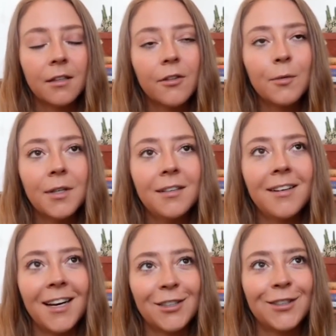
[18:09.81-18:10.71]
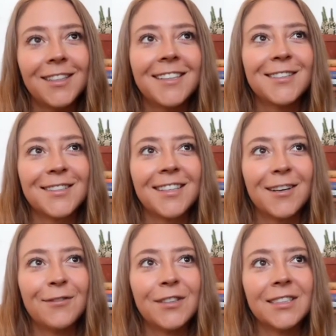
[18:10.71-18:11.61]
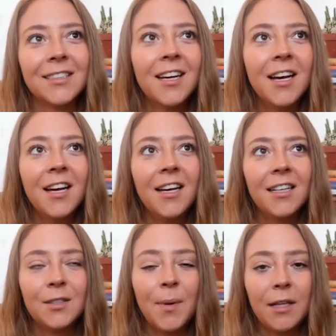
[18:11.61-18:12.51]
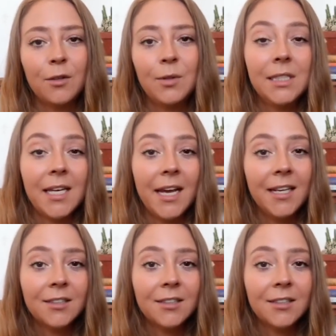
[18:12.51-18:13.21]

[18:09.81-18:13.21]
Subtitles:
Another one actually that I just thought of is by Louise Hay.